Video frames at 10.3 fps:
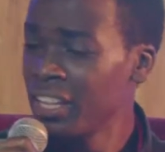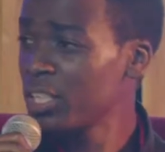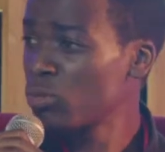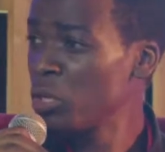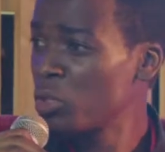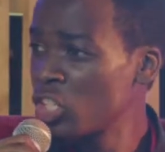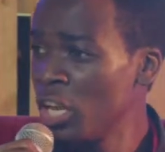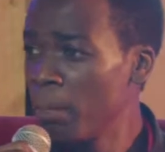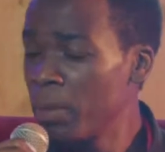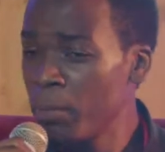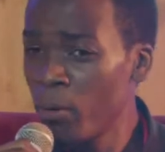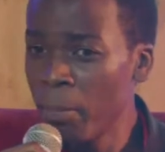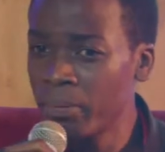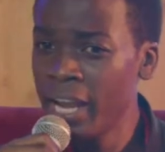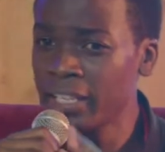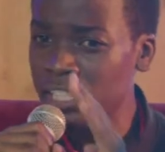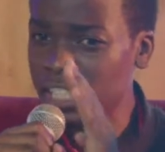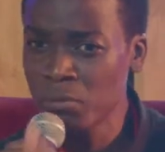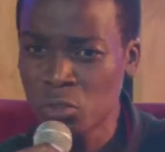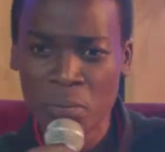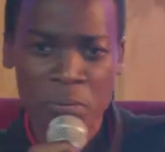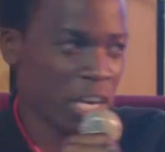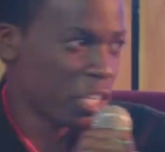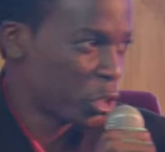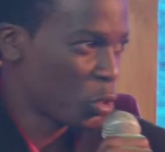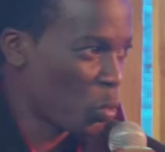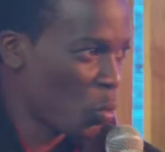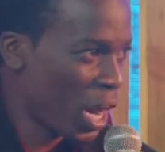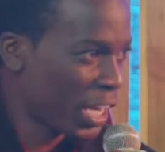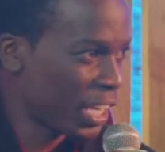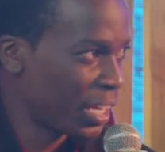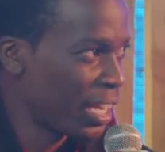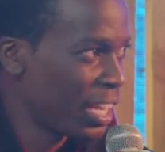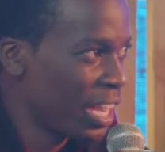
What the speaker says: That's why you see people applying the same scripture and it's not working.